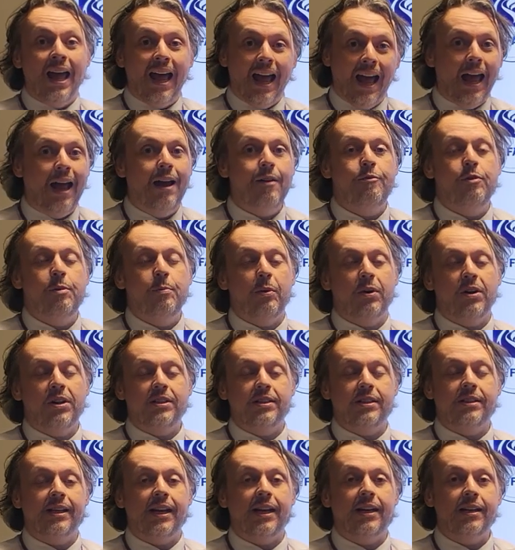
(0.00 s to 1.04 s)
Everybody's
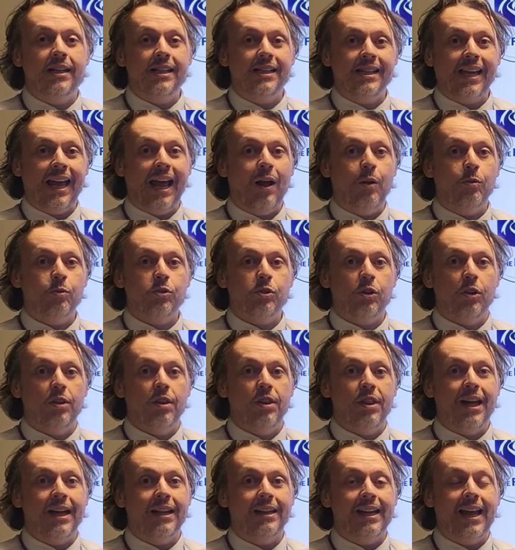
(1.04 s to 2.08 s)
attendance counts on
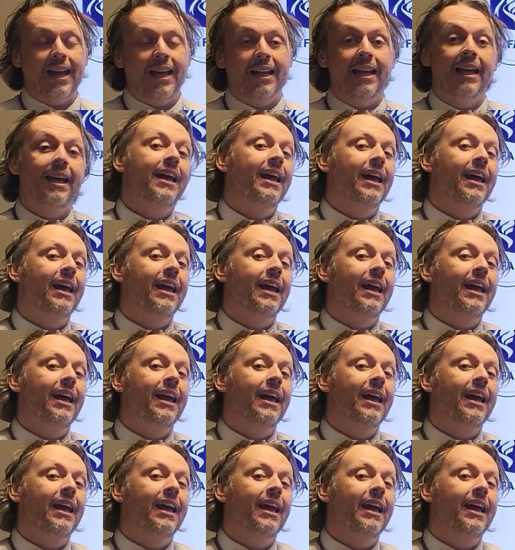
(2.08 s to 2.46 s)
that day.